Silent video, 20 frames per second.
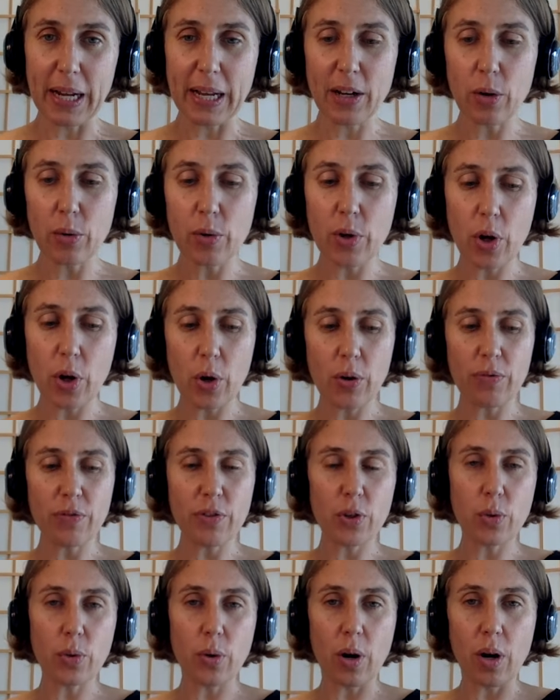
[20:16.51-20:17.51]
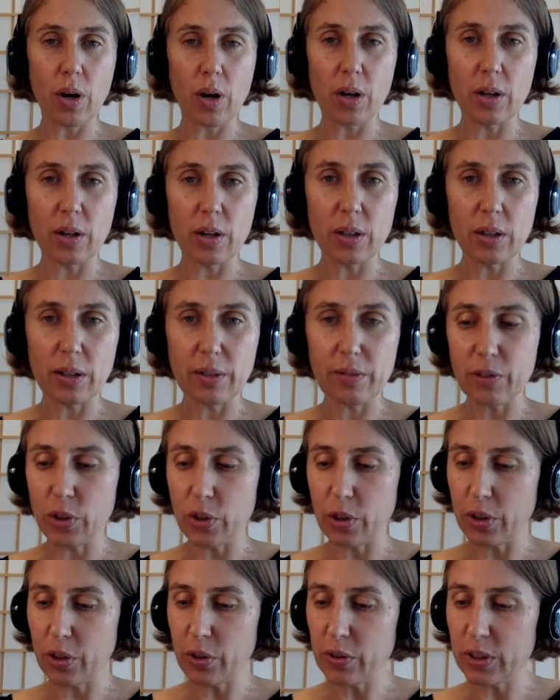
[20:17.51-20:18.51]
I don't know if you're
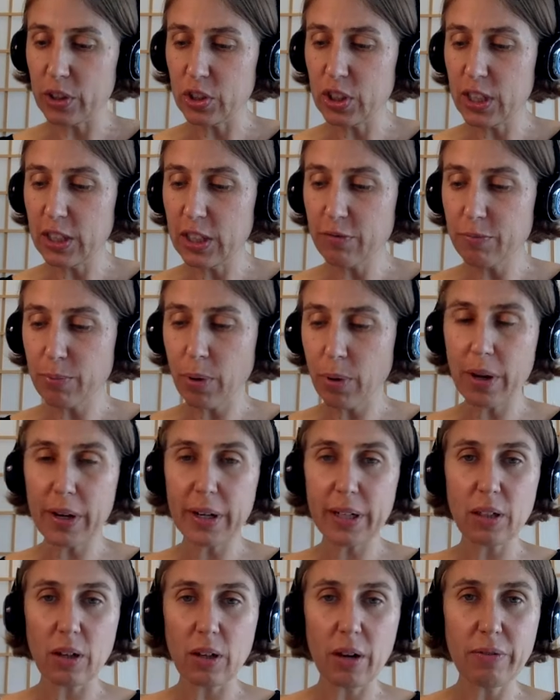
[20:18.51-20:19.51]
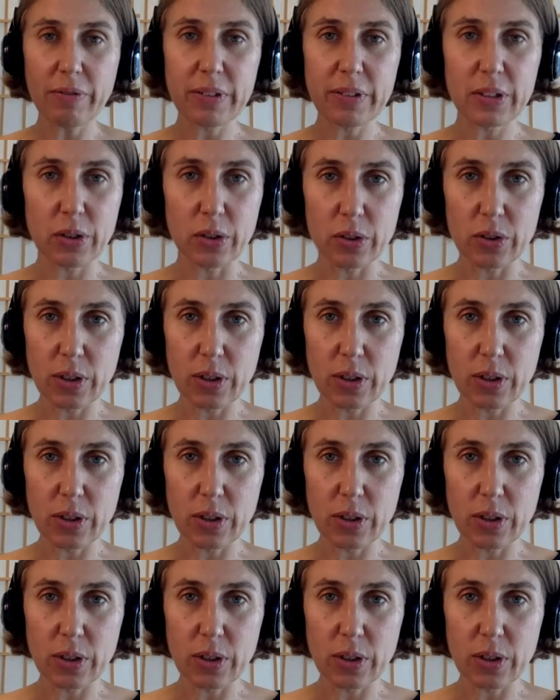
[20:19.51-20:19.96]
the chief product officer,